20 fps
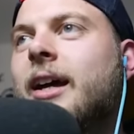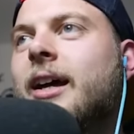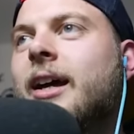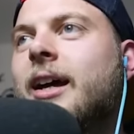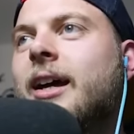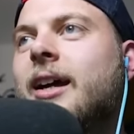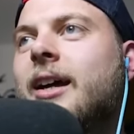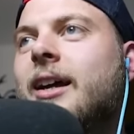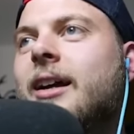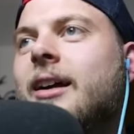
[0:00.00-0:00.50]
it in
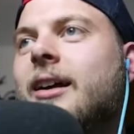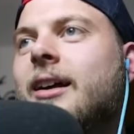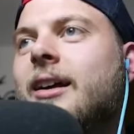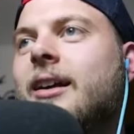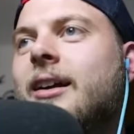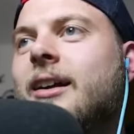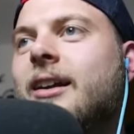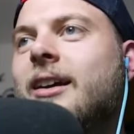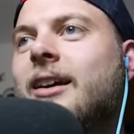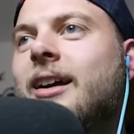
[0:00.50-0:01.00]
one.
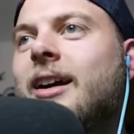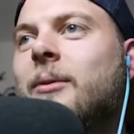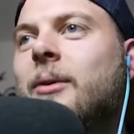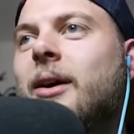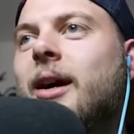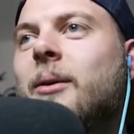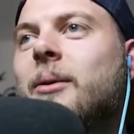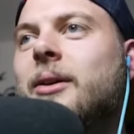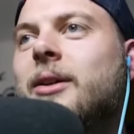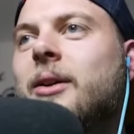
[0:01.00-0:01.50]
I,
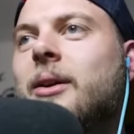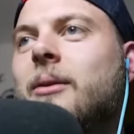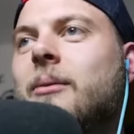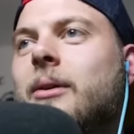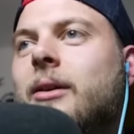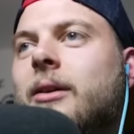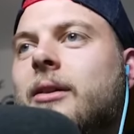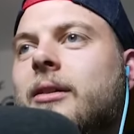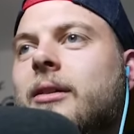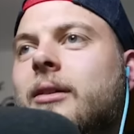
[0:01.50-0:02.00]
I would do it in
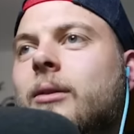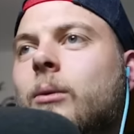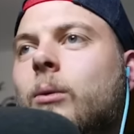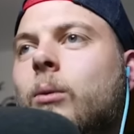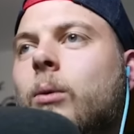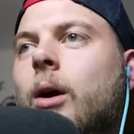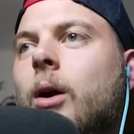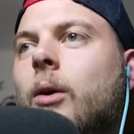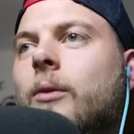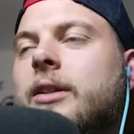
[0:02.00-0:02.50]
one.
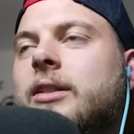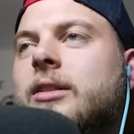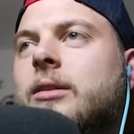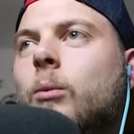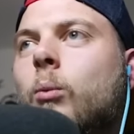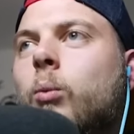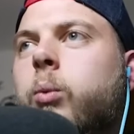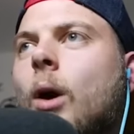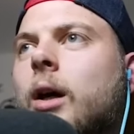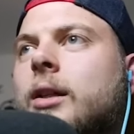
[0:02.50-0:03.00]
Whoa, this
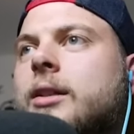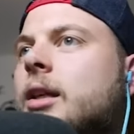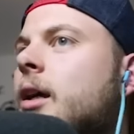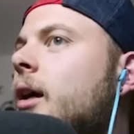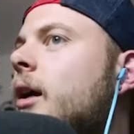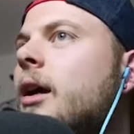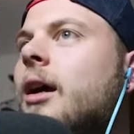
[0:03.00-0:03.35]
what?